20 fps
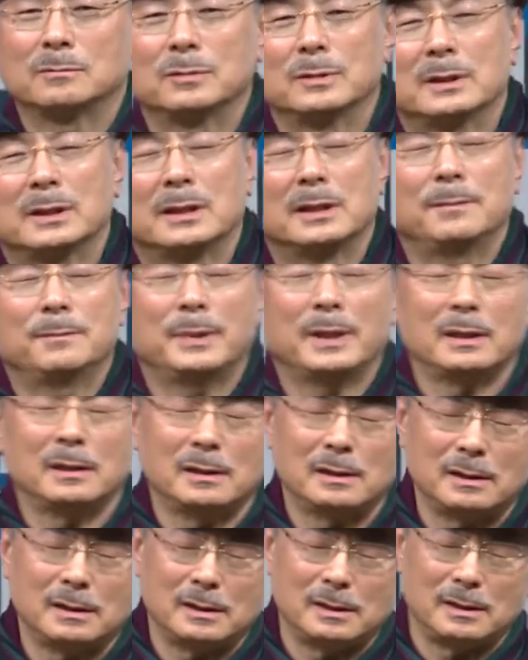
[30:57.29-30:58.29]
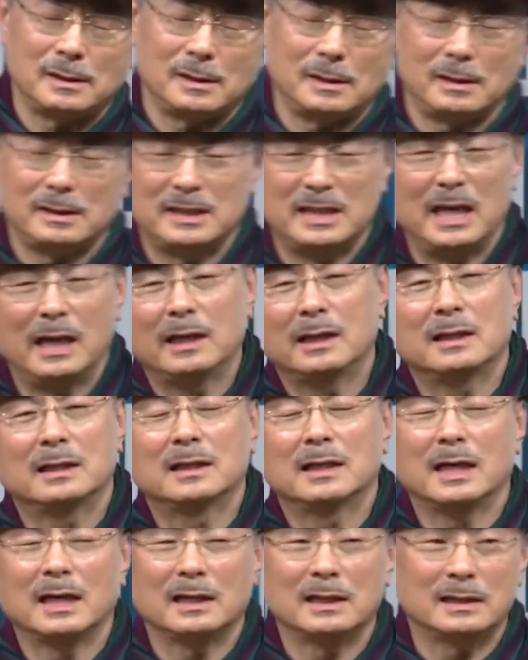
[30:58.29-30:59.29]
This business isn't
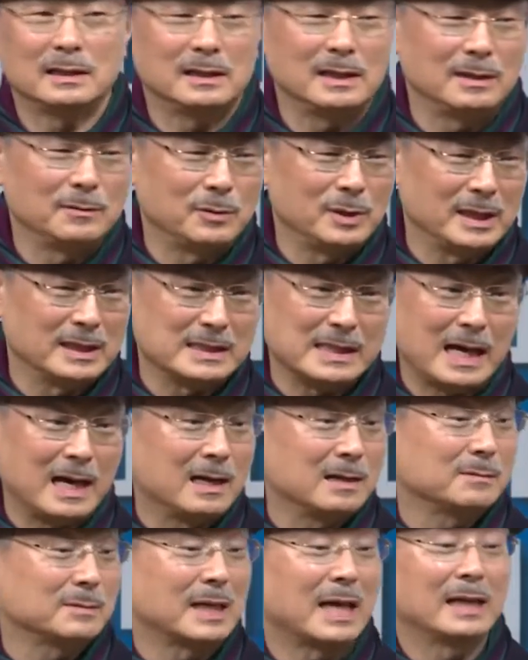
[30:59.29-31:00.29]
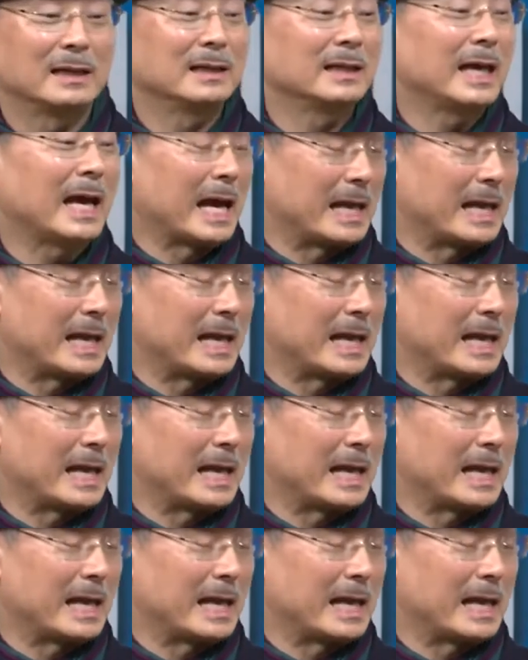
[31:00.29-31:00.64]
just about you telling people.